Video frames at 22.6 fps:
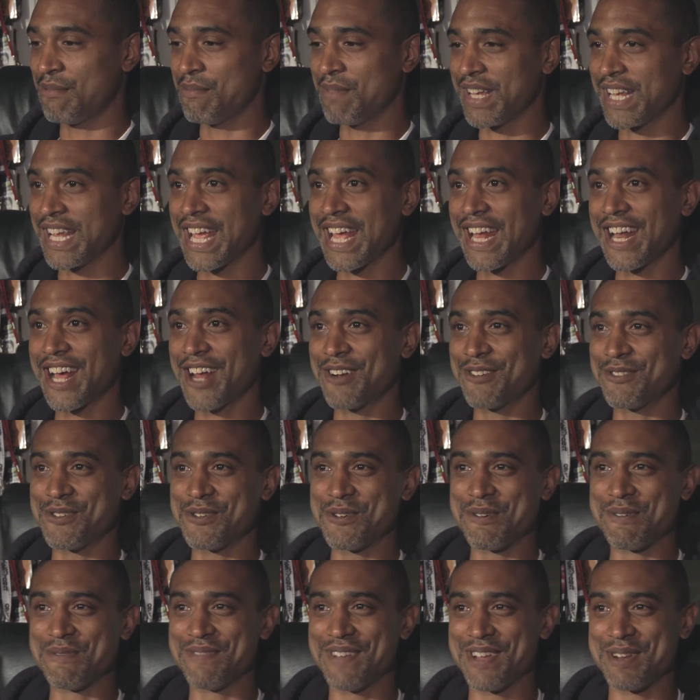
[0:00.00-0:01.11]
Again, I don't
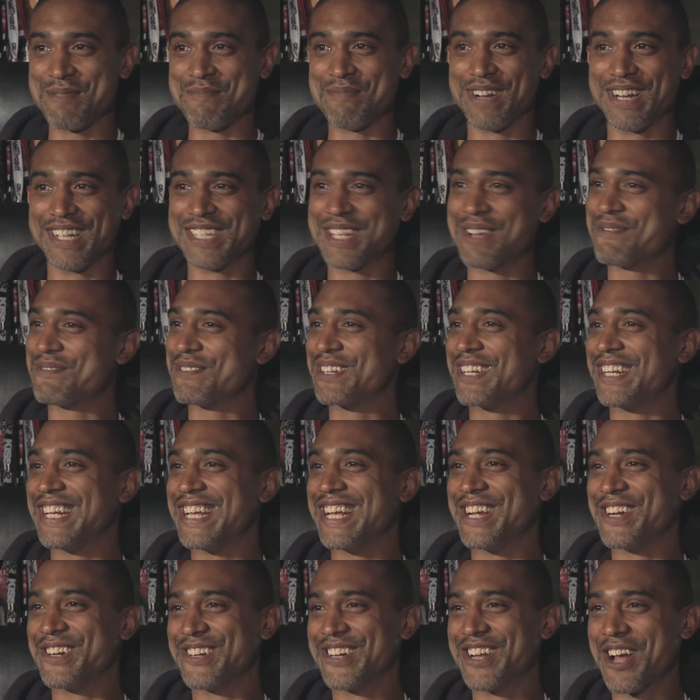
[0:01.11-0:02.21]
know if anybody's ever gonna
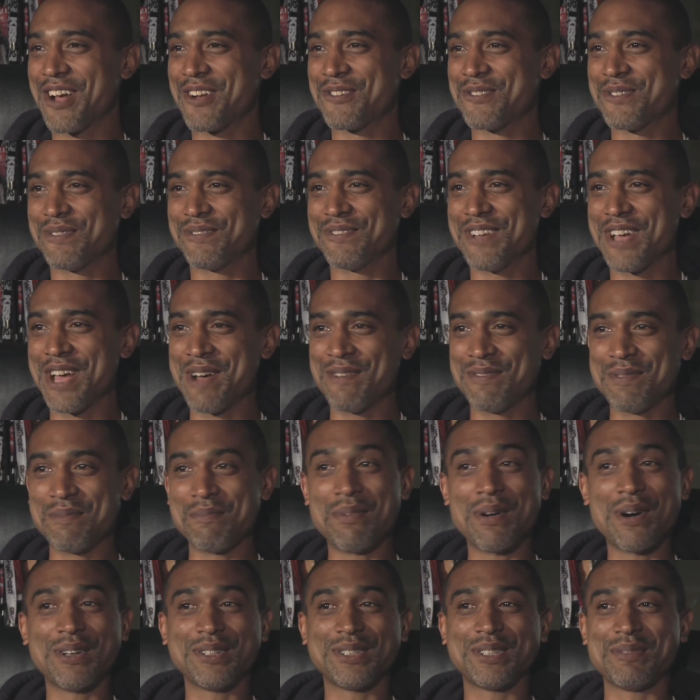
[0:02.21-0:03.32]
hear it. I don't know if I'll have the
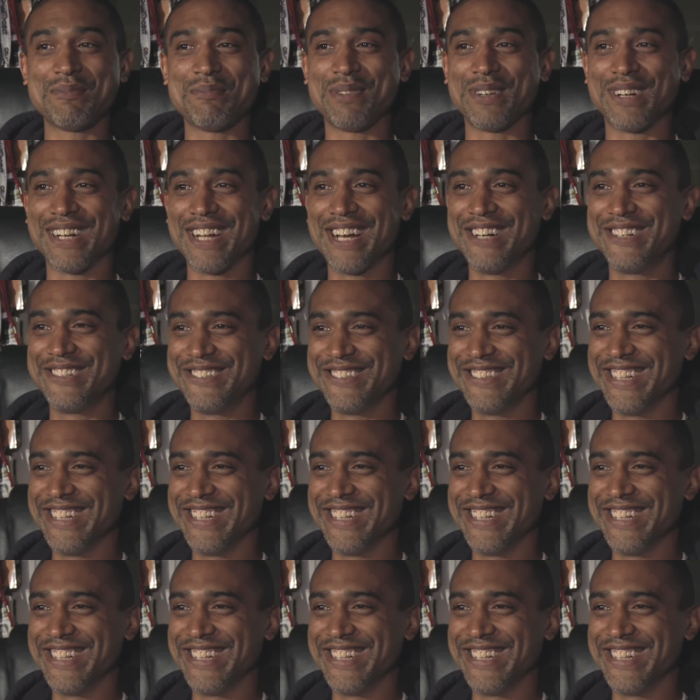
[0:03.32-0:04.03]
balls to put it out.